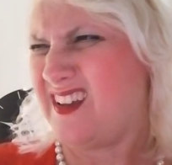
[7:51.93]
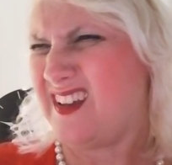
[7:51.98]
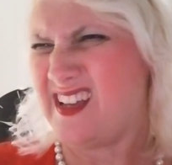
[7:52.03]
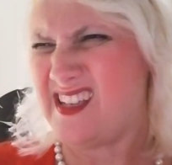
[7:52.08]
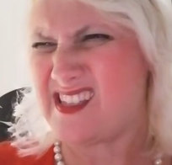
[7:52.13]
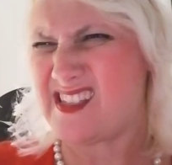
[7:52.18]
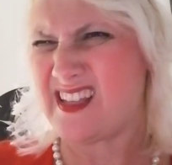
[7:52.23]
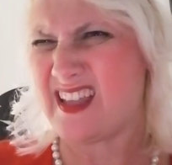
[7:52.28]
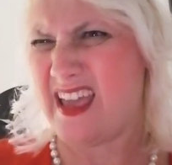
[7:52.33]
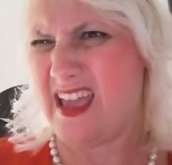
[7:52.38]

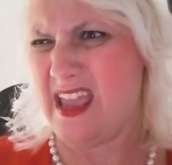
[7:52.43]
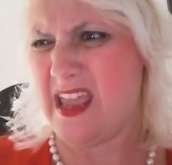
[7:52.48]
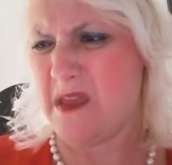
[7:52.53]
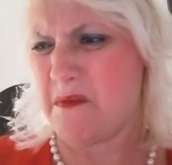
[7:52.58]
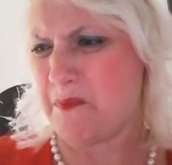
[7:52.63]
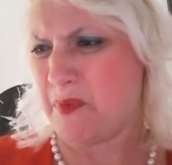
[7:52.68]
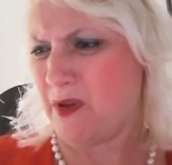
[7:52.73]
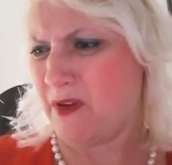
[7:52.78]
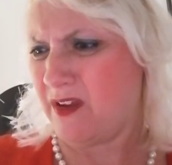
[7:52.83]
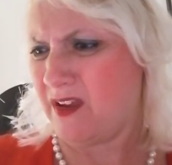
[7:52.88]

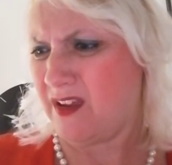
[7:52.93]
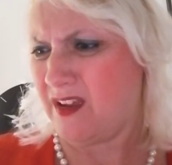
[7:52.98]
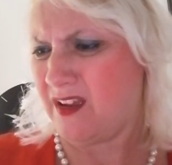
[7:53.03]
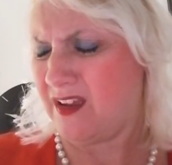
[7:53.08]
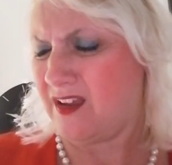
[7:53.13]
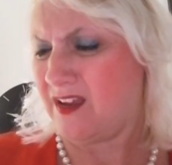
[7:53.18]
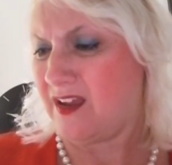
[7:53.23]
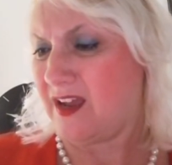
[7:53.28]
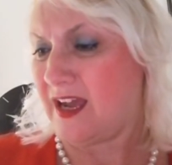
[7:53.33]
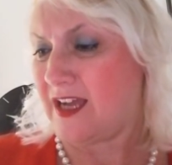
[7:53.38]
Asleep?
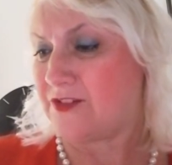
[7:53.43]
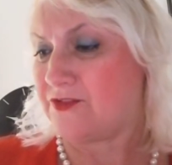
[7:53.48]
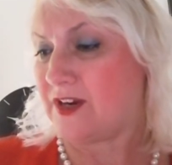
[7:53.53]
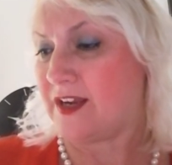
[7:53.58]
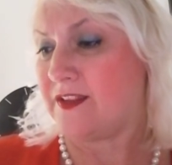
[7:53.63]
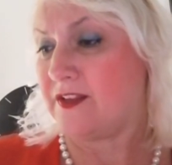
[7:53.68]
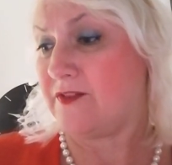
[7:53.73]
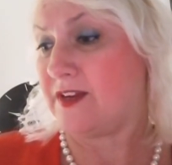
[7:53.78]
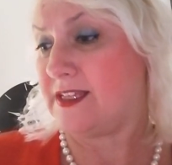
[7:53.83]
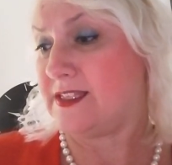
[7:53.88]
I
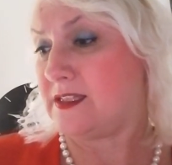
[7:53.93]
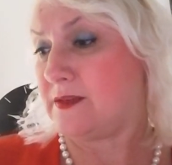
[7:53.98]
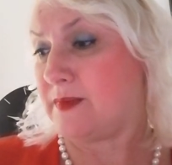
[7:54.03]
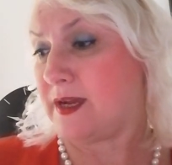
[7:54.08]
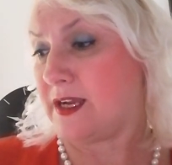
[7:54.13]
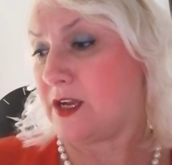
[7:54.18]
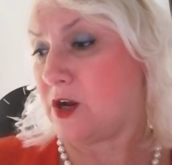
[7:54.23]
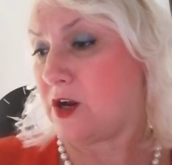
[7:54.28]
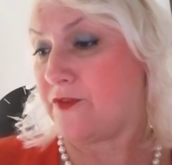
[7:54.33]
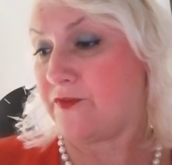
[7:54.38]
drank the rest of
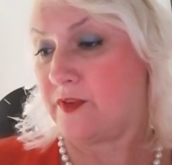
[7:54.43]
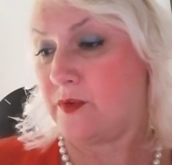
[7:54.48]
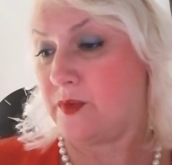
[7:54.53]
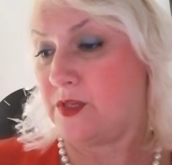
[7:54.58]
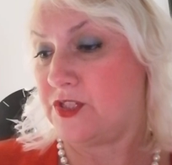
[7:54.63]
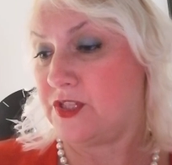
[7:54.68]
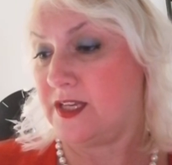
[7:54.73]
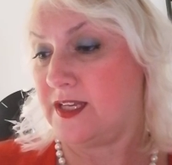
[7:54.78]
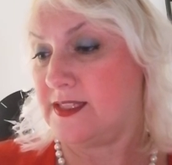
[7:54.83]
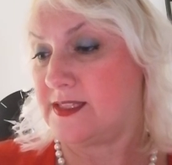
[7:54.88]
my coffee,
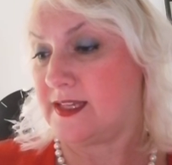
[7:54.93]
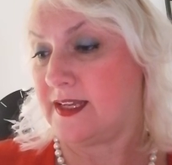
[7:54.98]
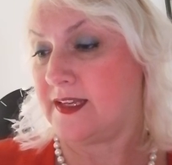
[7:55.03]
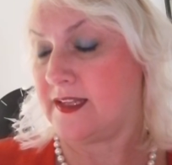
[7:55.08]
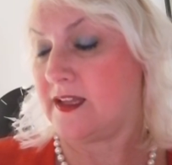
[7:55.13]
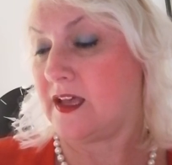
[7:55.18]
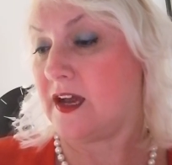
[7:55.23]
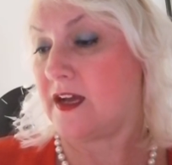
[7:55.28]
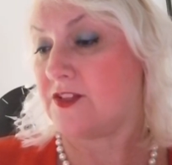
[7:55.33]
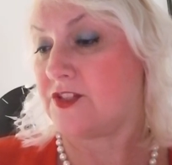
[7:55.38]
wishing it had a
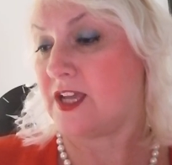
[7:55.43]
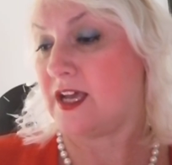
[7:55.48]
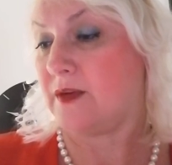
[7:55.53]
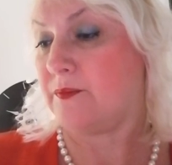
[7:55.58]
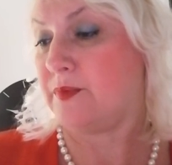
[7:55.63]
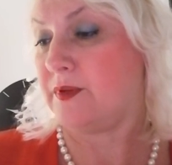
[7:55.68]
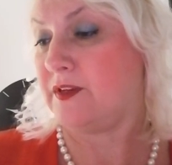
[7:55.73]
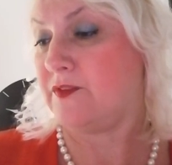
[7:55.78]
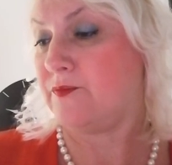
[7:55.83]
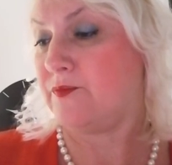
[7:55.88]
large
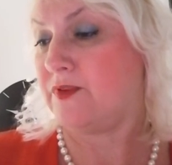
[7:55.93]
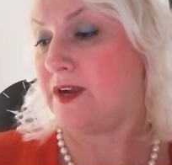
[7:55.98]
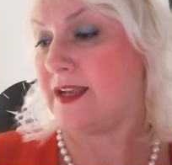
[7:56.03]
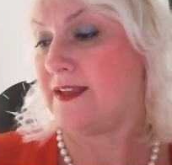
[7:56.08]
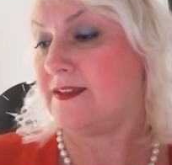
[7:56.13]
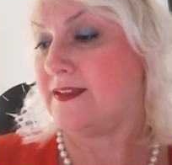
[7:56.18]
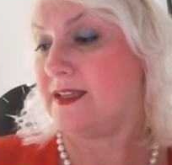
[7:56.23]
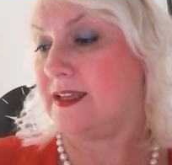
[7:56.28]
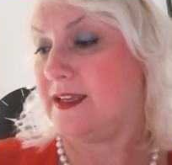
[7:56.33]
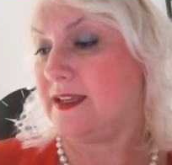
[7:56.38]
helping of
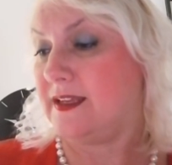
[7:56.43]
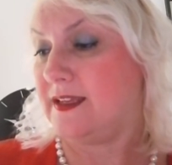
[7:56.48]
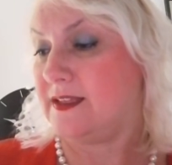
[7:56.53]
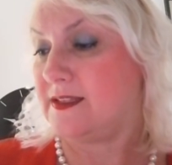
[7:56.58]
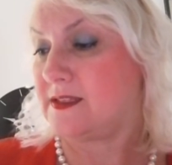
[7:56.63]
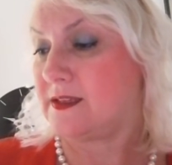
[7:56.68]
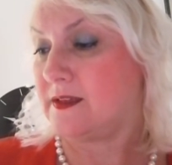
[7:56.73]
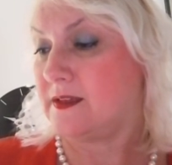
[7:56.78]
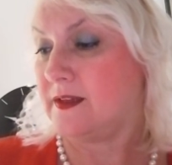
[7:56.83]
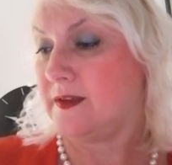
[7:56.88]
brandy in
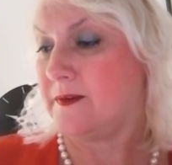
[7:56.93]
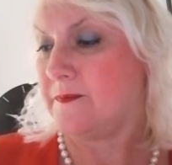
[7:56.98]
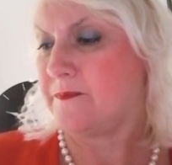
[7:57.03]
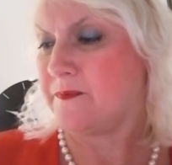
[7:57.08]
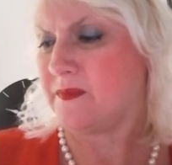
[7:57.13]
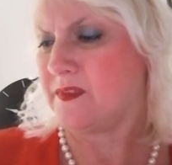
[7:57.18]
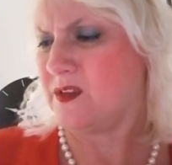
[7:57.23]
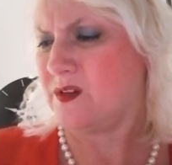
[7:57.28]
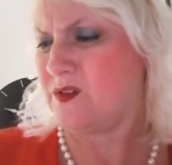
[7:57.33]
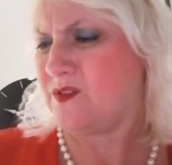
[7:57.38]
it.
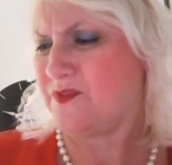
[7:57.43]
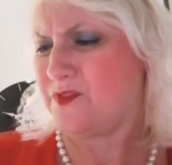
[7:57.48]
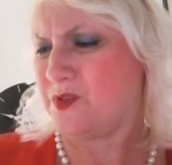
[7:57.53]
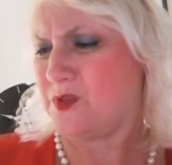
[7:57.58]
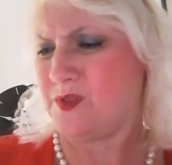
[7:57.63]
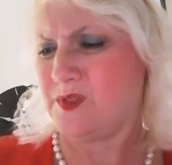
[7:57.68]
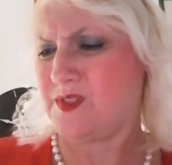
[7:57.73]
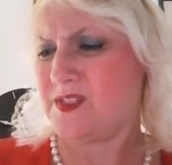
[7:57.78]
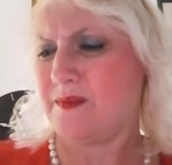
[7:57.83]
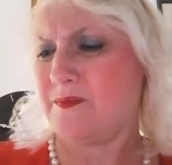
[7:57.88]
No, of
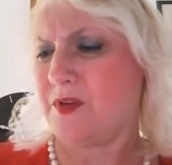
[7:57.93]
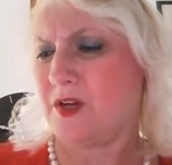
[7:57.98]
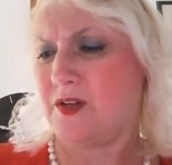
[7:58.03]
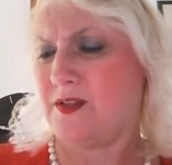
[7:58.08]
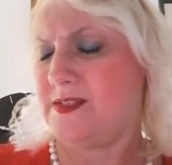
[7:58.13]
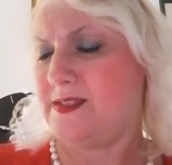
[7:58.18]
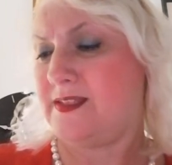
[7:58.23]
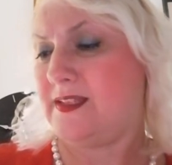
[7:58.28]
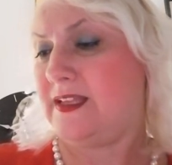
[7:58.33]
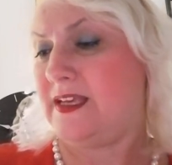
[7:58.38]
course I'm not
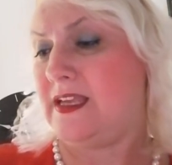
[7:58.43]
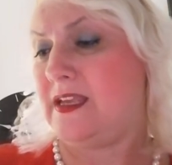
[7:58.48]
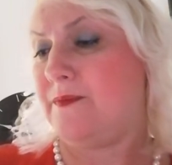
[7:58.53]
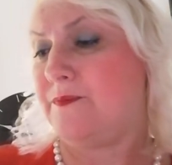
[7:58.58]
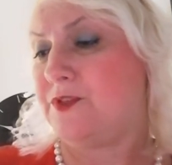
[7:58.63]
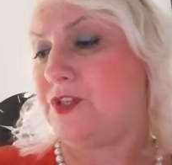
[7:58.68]
asleep.